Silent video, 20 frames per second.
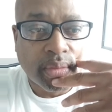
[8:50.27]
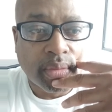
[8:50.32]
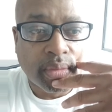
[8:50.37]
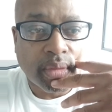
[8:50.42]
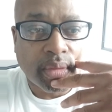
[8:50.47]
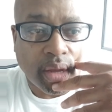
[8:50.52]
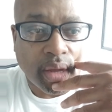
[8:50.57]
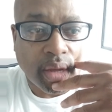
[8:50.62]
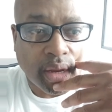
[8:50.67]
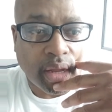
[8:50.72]

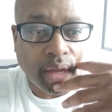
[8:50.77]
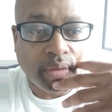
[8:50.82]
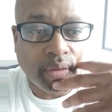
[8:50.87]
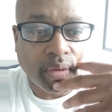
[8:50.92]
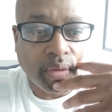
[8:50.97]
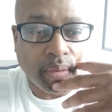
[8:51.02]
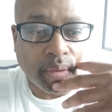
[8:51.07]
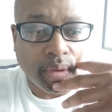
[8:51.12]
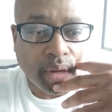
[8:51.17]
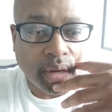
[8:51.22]
yeah, that's
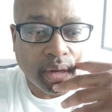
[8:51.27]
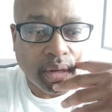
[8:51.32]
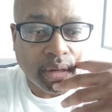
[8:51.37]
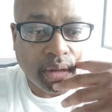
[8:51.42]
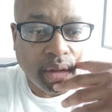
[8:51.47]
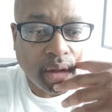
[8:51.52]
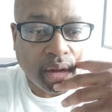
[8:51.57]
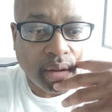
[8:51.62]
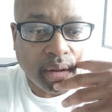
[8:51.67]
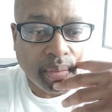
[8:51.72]
what we're going to
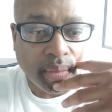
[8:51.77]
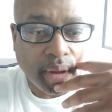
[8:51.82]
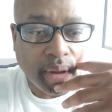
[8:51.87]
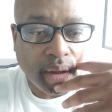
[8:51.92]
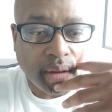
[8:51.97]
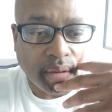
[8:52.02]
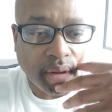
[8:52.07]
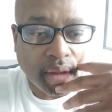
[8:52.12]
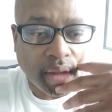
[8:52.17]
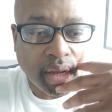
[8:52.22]
talk
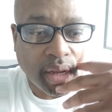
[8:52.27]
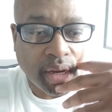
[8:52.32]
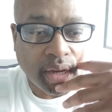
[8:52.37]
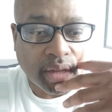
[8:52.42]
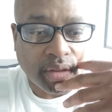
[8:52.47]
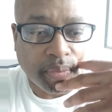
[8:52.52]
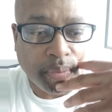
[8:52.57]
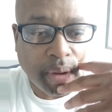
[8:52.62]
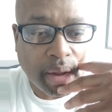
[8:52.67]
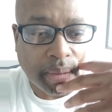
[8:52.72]
about. And
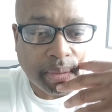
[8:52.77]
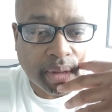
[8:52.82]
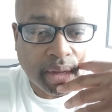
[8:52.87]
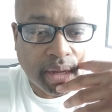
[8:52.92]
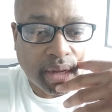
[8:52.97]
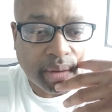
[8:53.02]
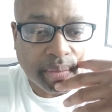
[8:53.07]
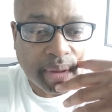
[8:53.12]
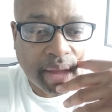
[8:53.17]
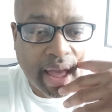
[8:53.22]
it's probably
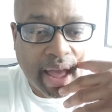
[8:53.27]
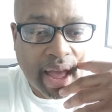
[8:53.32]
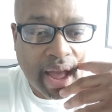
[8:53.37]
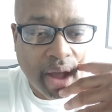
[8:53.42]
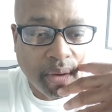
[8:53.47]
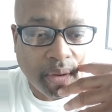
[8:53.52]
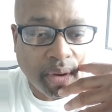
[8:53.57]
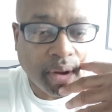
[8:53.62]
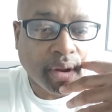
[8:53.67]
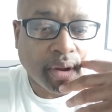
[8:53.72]
going to be an
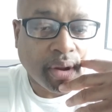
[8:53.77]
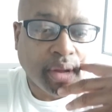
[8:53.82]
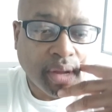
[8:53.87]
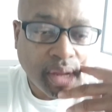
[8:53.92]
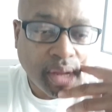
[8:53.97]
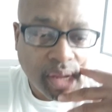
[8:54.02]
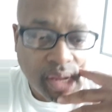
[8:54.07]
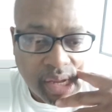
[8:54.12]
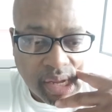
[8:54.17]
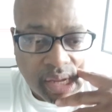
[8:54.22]
hour.
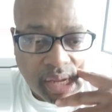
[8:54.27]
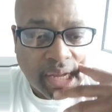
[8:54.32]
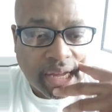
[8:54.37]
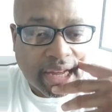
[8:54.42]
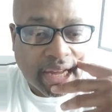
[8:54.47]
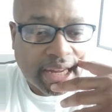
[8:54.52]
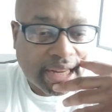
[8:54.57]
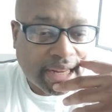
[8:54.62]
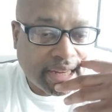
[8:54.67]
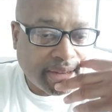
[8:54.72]

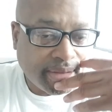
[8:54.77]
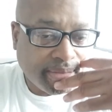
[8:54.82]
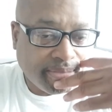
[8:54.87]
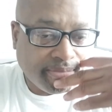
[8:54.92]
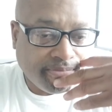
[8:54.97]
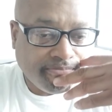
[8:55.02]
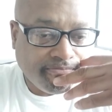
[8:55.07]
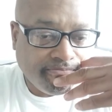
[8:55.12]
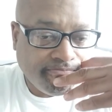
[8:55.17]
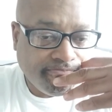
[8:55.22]

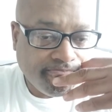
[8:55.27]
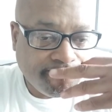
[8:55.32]
Um,